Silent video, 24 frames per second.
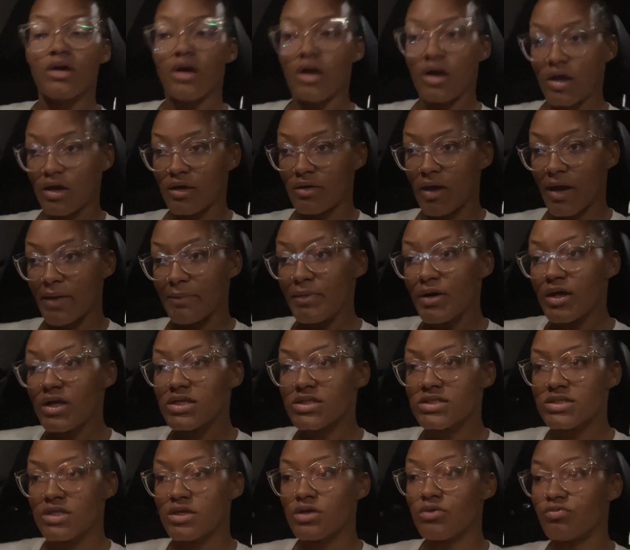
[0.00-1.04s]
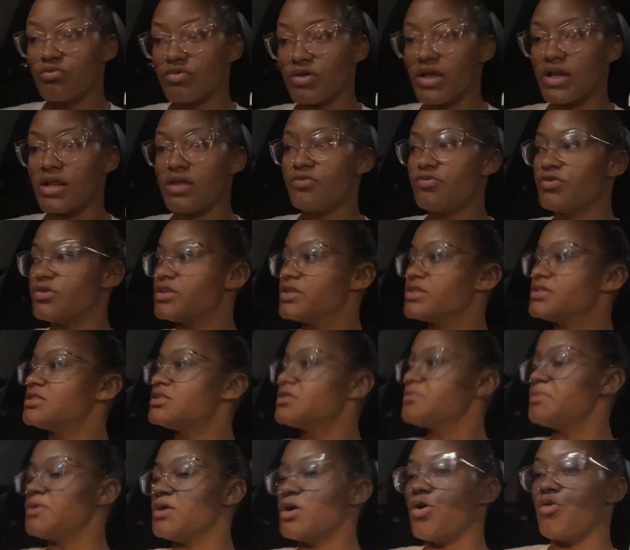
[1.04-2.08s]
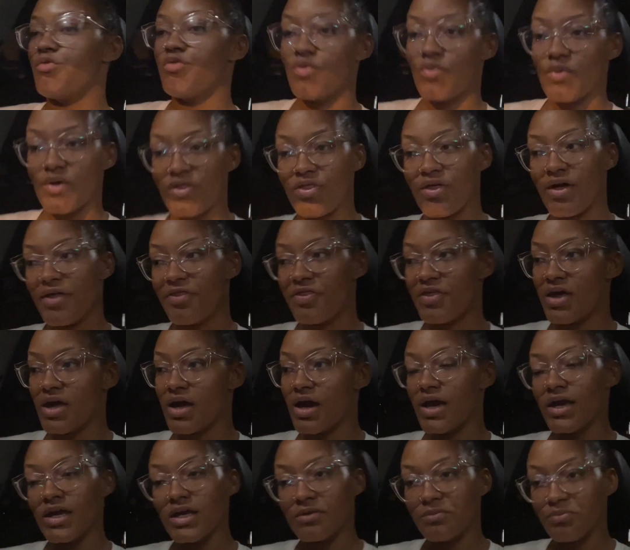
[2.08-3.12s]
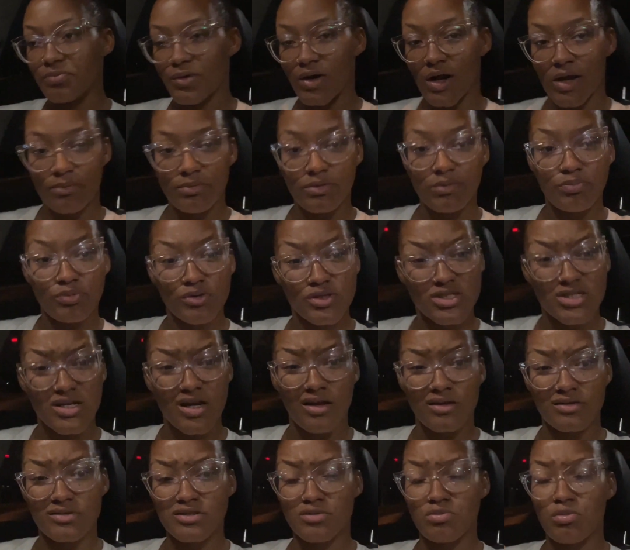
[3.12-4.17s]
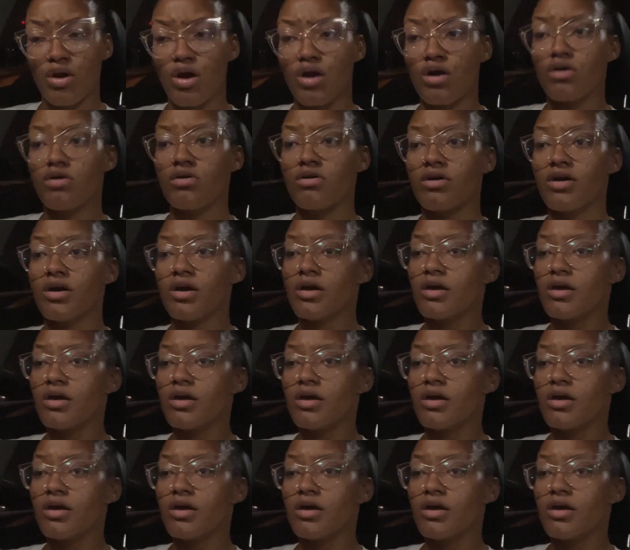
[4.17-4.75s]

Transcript: I, I'm honestly ready for this to be over with. I think I can probably push out tomorrow,